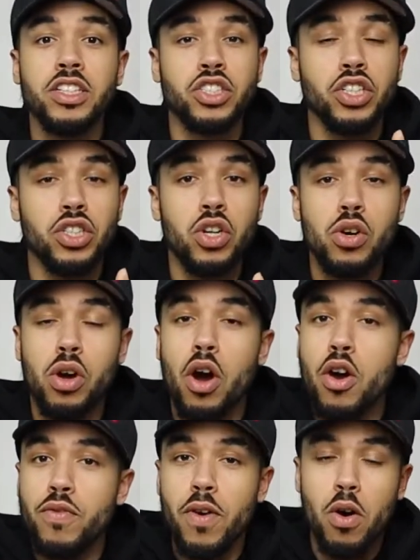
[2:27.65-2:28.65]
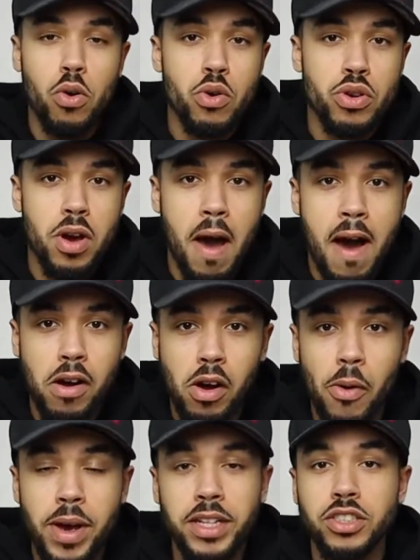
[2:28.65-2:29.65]
Just look over all your
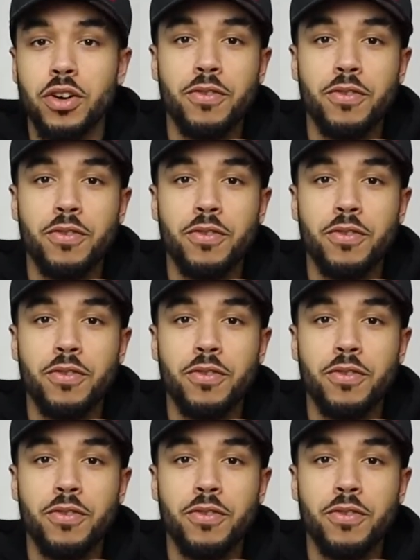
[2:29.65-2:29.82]
outgoings,